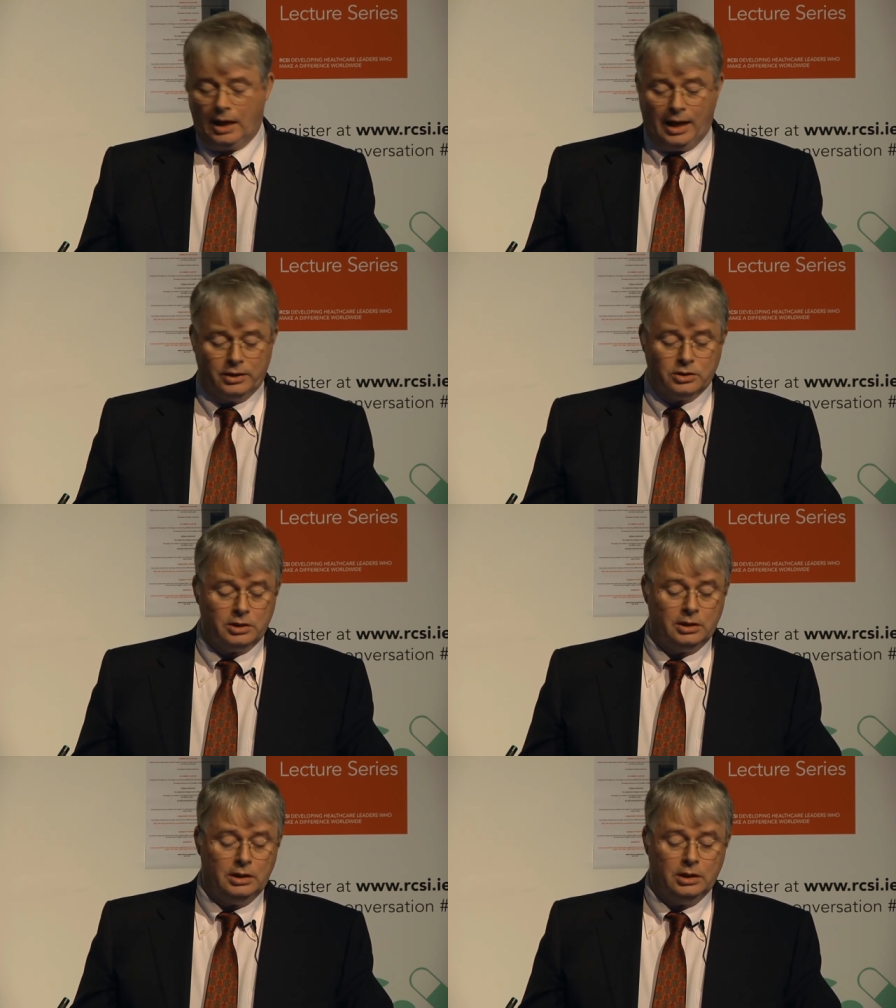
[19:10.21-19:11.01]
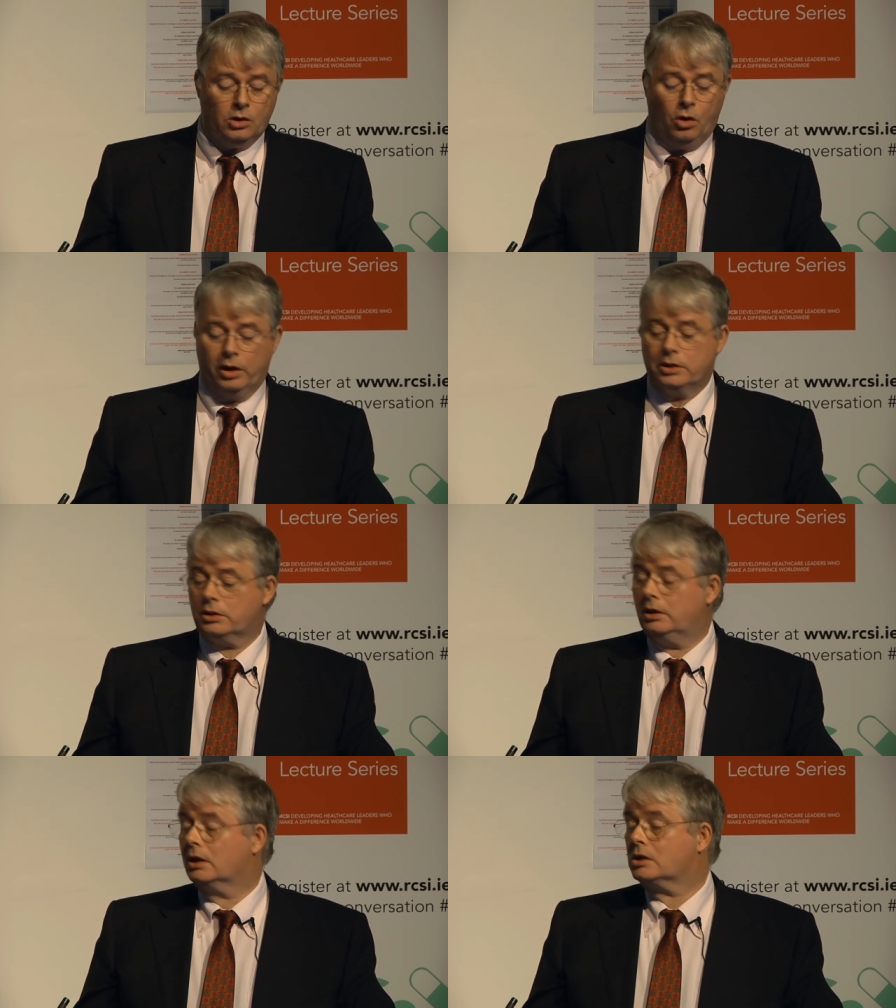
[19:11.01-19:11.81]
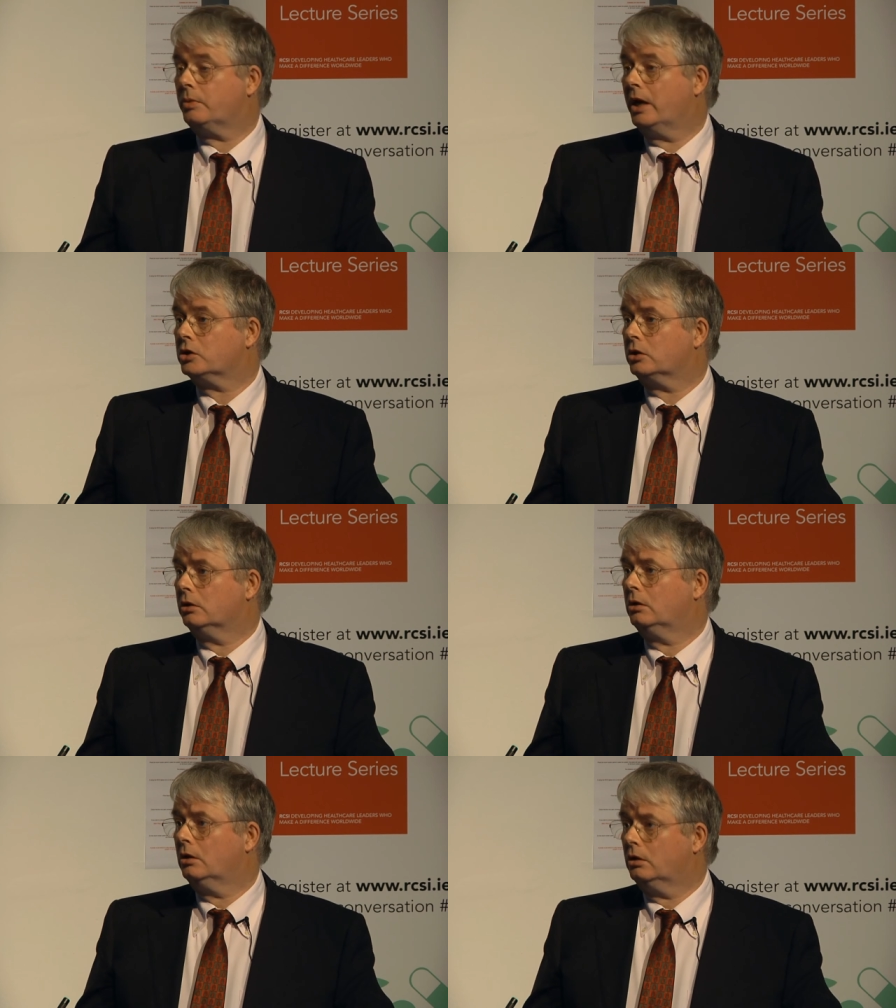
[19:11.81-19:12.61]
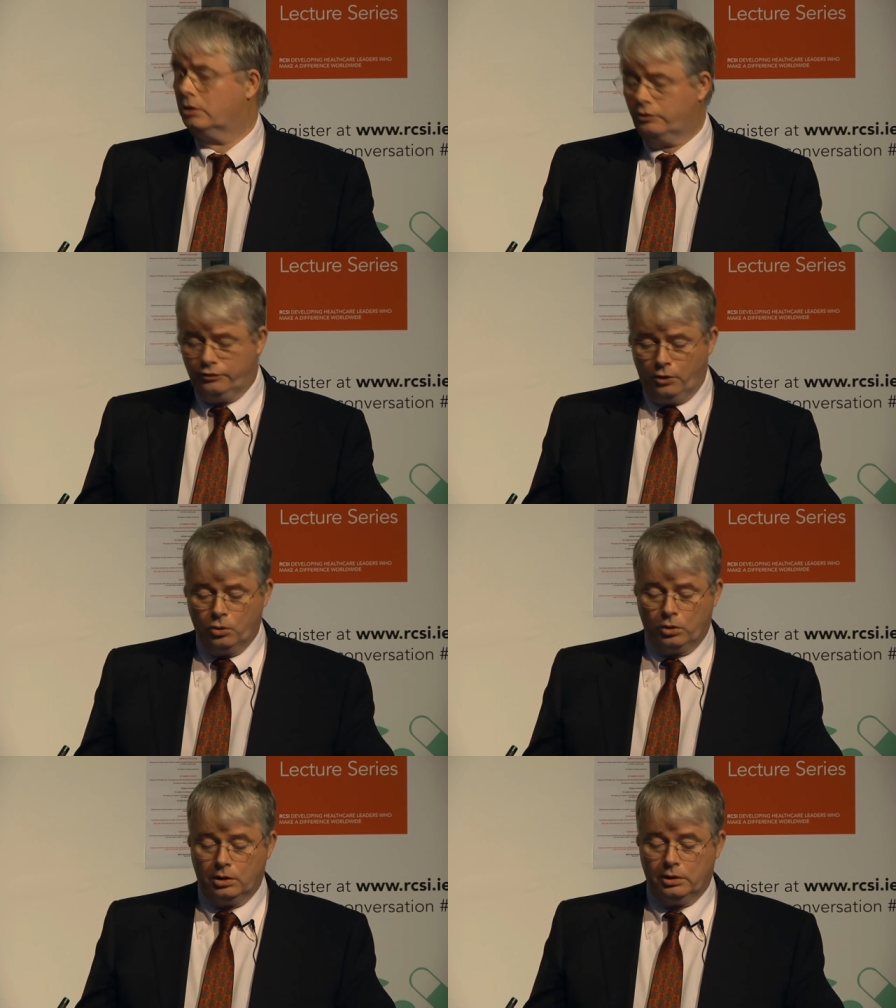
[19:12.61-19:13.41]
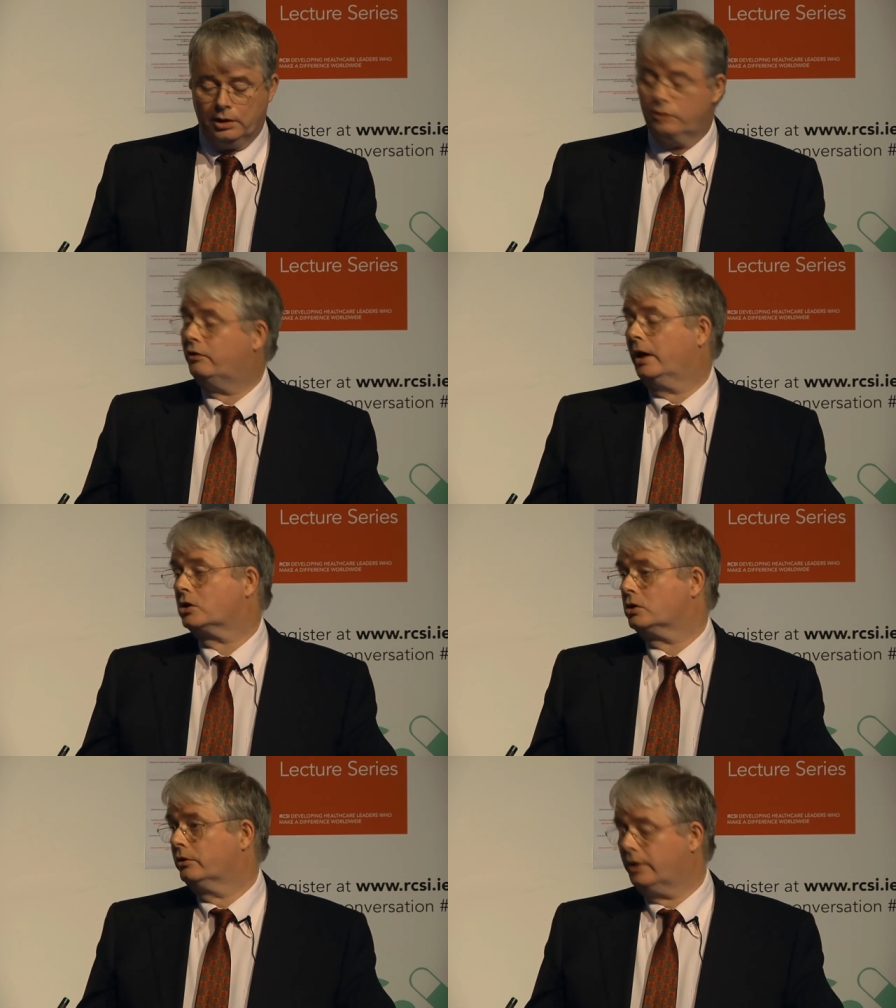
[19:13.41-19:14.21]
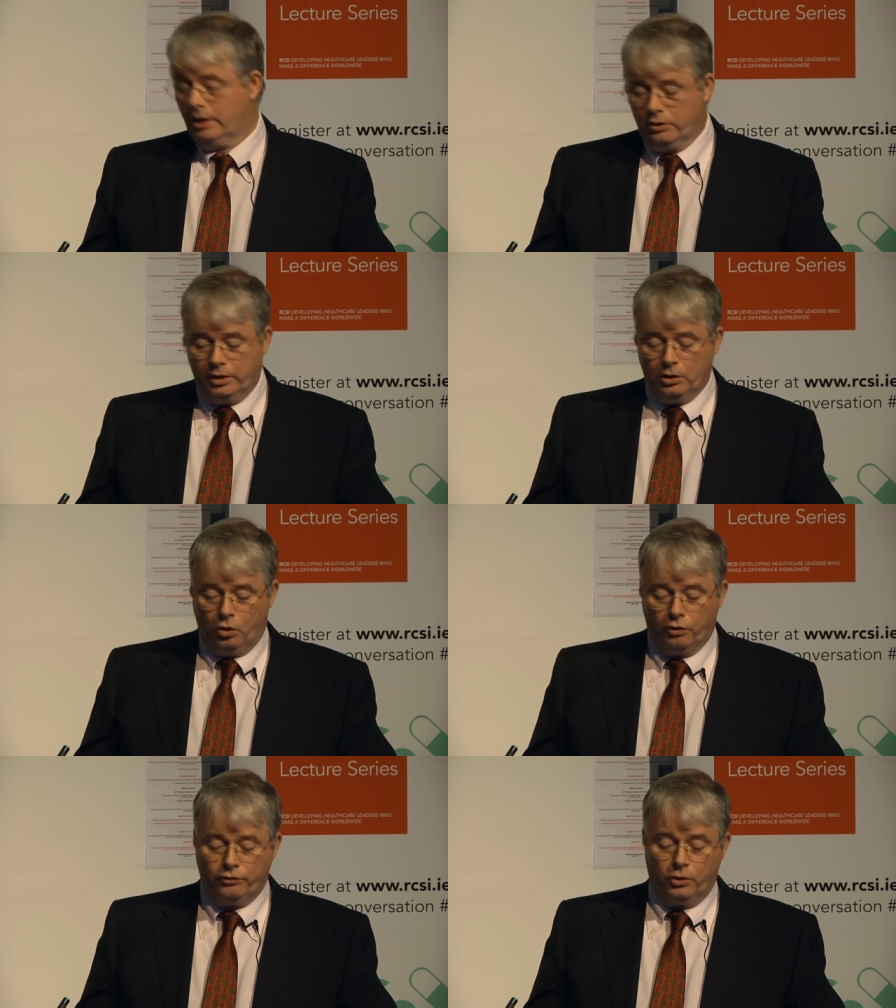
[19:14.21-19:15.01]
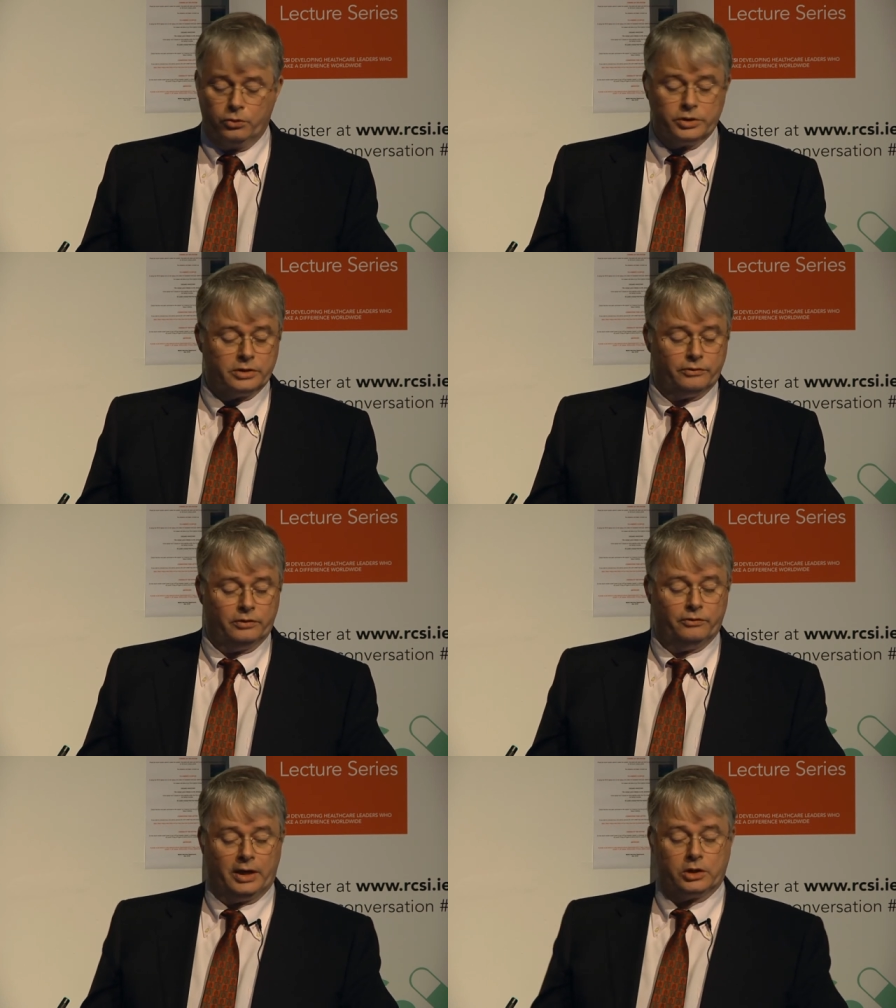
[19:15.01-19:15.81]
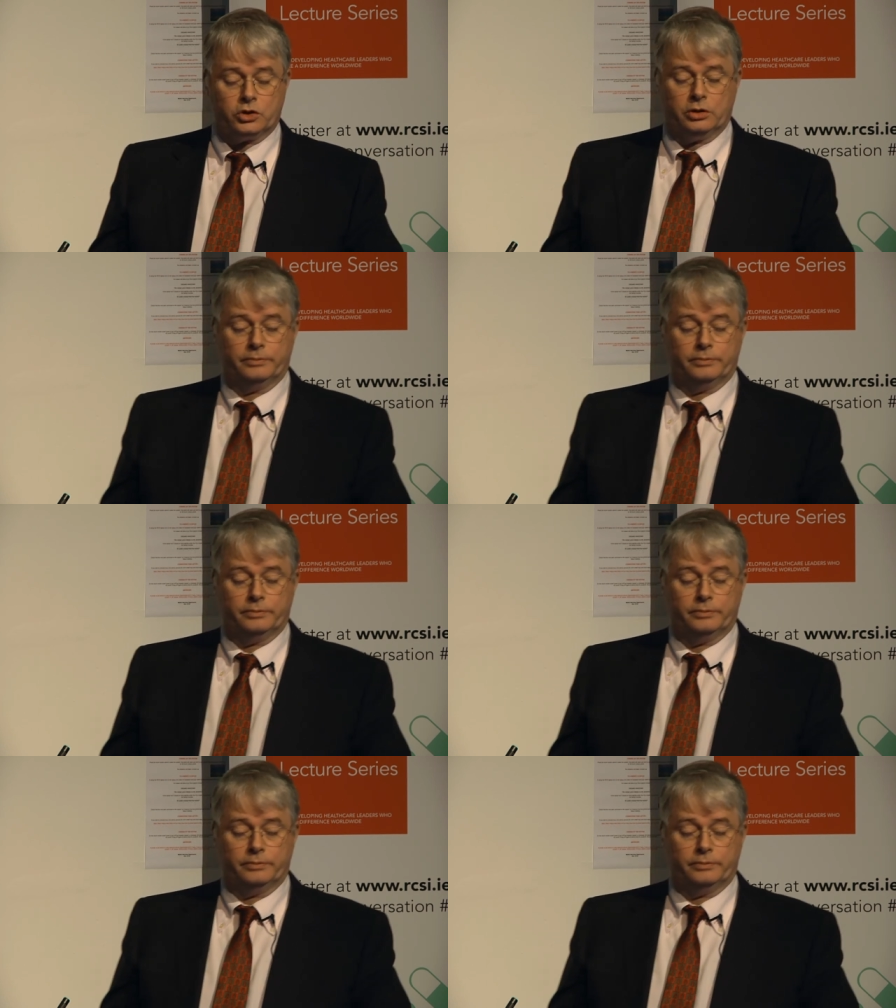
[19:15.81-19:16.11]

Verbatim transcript: and he coined the expression the focal infection theory or focus of infection.